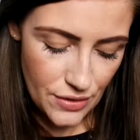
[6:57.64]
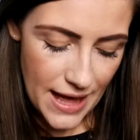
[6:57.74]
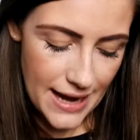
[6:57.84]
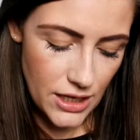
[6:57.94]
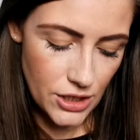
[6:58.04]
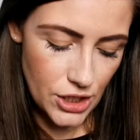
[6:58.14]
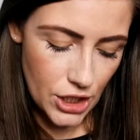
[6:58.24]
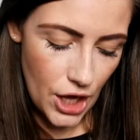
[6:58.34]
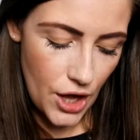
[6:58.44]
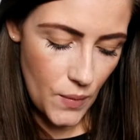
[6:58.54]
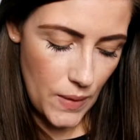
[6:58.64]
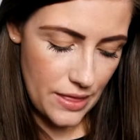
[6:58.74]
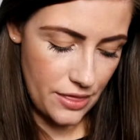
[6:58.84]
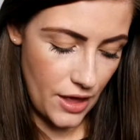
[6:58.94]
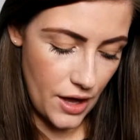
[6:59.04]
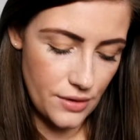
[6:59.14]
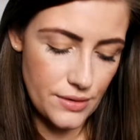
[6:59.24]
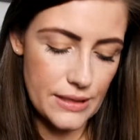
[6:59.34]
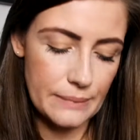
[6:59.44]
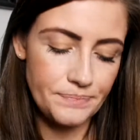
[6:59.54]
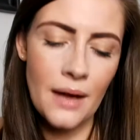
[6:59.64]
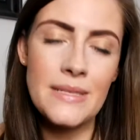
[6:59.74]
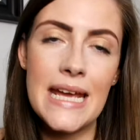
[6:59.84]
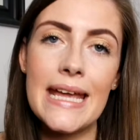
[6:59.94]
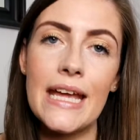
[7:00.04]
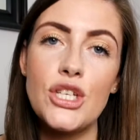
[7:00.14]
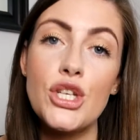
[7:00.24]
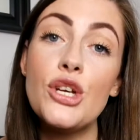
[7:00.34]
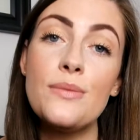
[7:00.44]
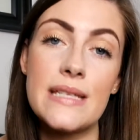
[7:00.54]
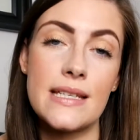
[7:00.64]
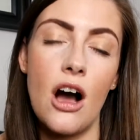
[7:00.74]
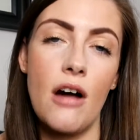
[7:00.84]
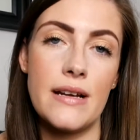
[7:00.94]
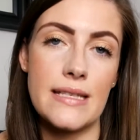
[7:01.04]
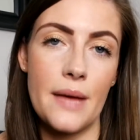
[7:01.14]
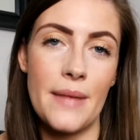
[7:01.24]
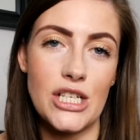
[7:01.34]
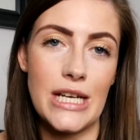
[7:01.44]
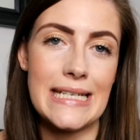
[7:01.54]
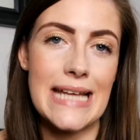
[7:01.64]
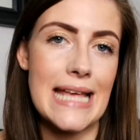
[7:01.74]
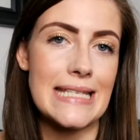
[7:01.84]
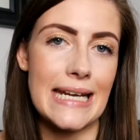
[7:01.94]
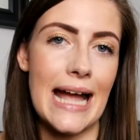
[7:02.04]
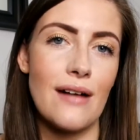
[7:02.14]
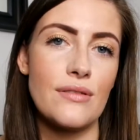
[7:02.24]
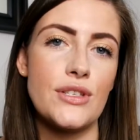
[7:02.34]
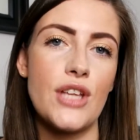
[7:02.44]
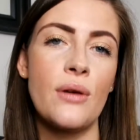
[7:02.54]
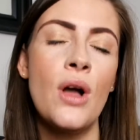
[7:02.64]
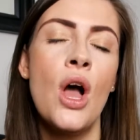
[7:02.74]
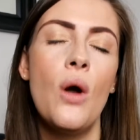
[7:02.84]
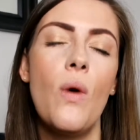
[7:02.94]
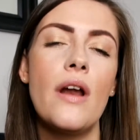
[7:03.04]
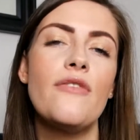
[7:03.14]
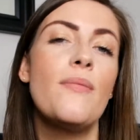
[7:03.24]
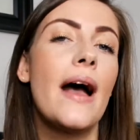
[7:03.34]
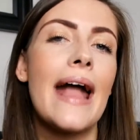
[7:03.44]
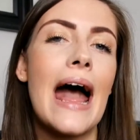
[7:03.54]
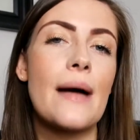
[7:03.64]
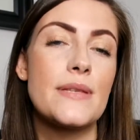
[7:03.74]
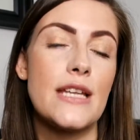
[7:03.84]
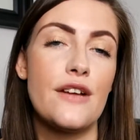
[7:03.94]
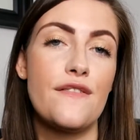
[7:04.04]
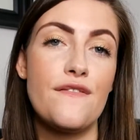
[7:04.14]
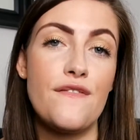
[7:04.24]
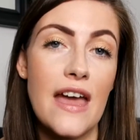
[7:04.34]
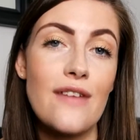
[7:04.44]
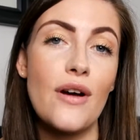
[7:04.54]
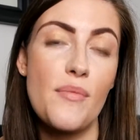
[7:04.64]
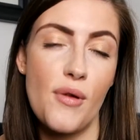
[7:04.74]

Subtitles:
then to go with those, I'm taking 2 mascaras that I'm actually testing out. So one of my absolute favourite